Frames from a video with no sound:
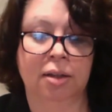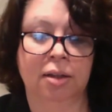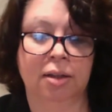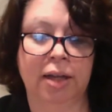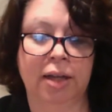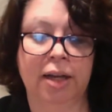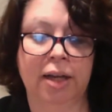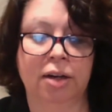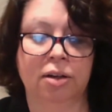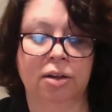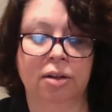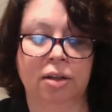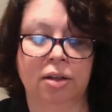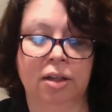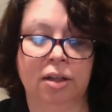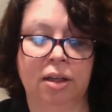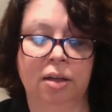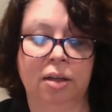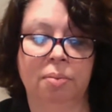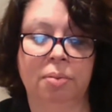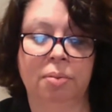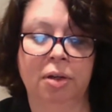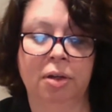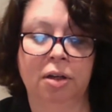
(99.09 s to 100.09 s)
Later, he
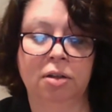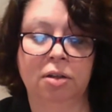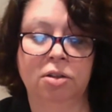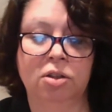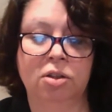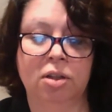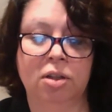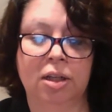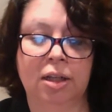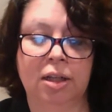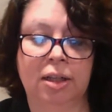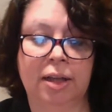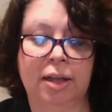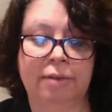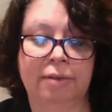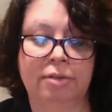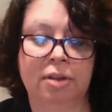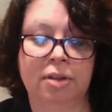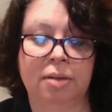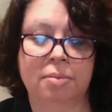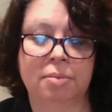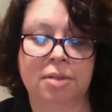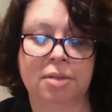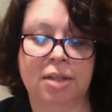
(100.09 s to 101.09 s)
appeared to the
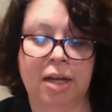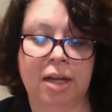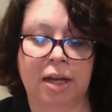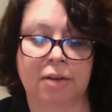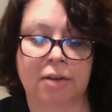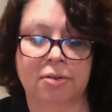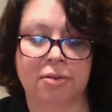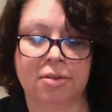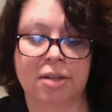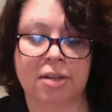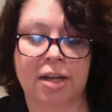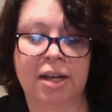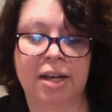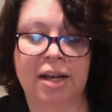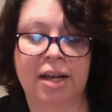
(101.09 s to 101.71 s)
11 themselves